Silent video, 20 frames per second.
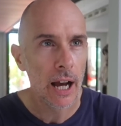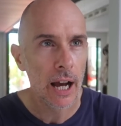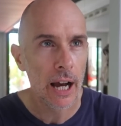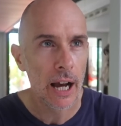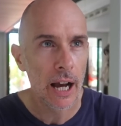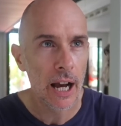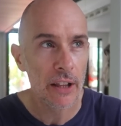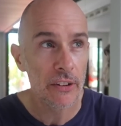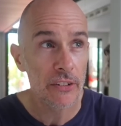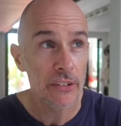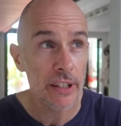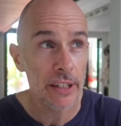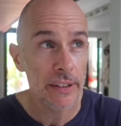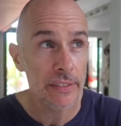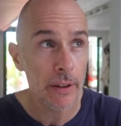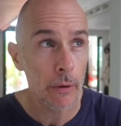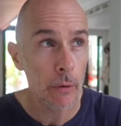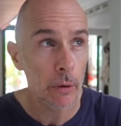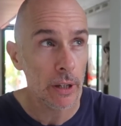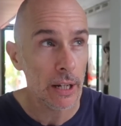and
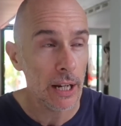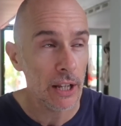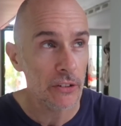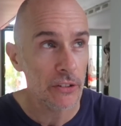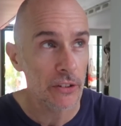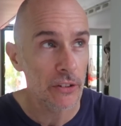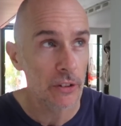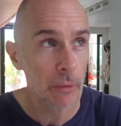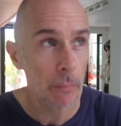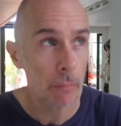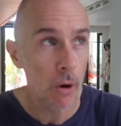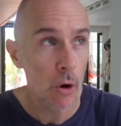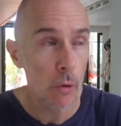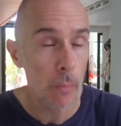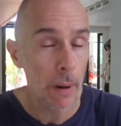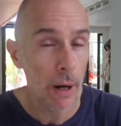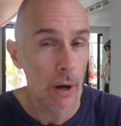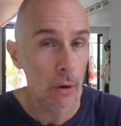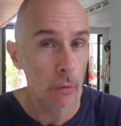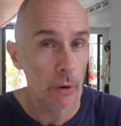said they were classed as a
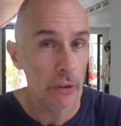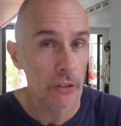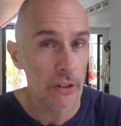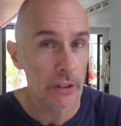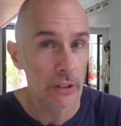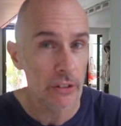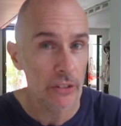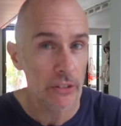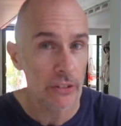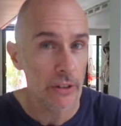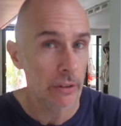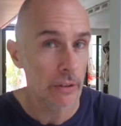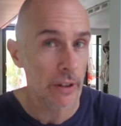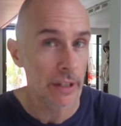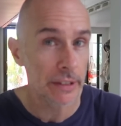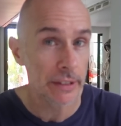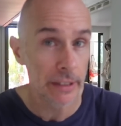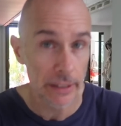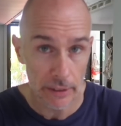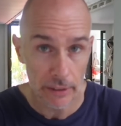mobile residence, so
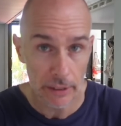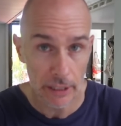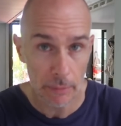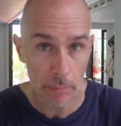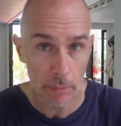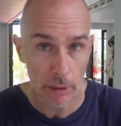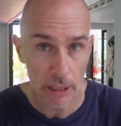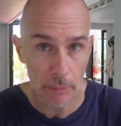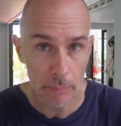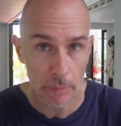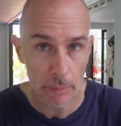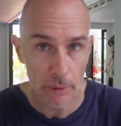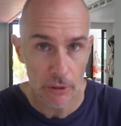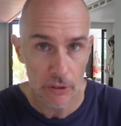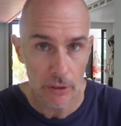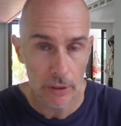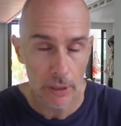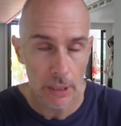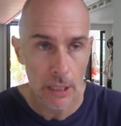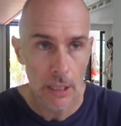they didn't need planning
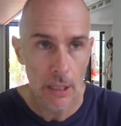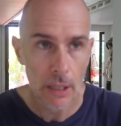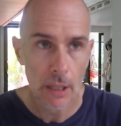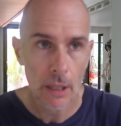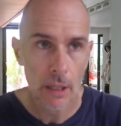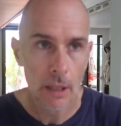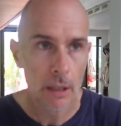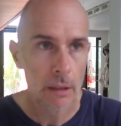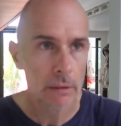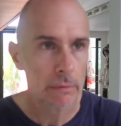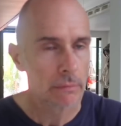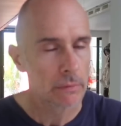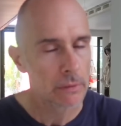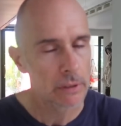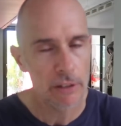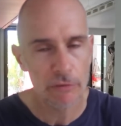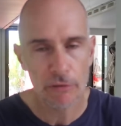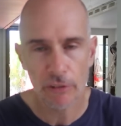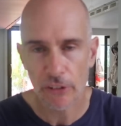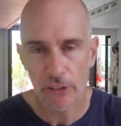permission.
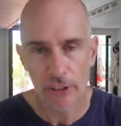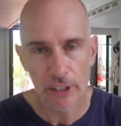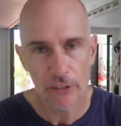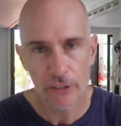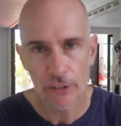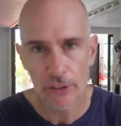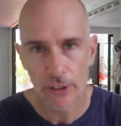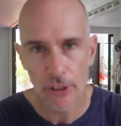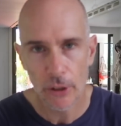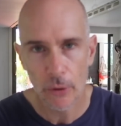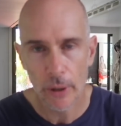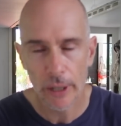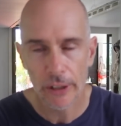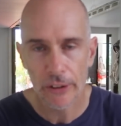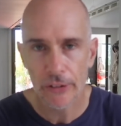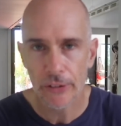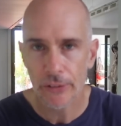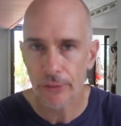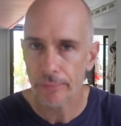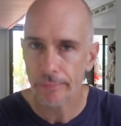Different states in the
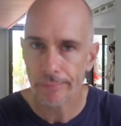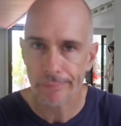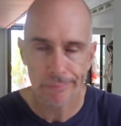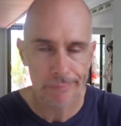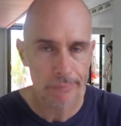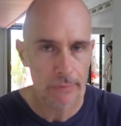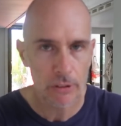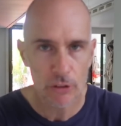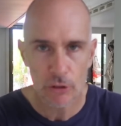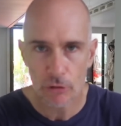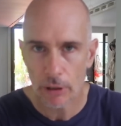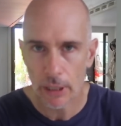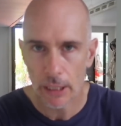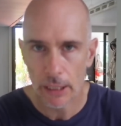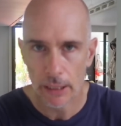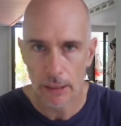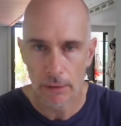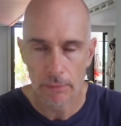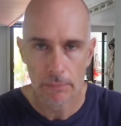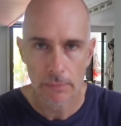US,
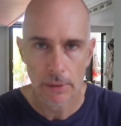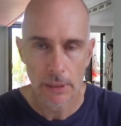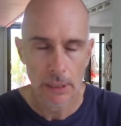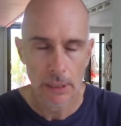Australia,